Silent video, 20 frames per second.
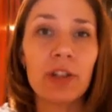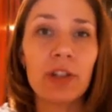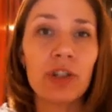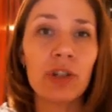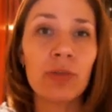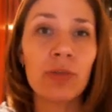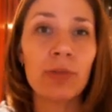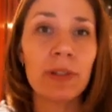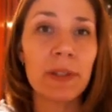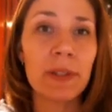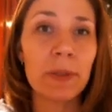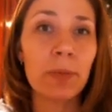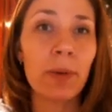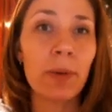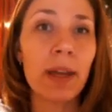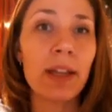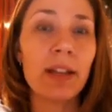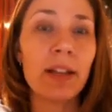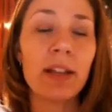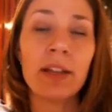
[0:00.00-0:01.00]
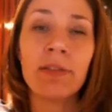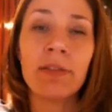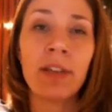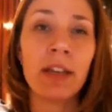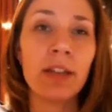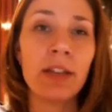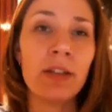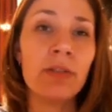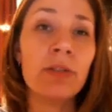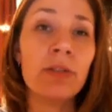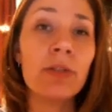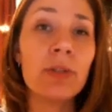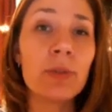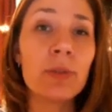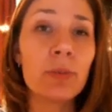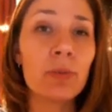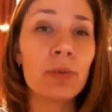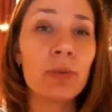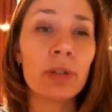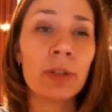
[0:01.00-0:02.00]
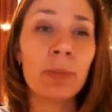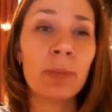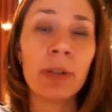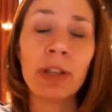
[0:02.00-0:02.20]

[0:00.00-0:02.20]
issue with sweat in that you lose water,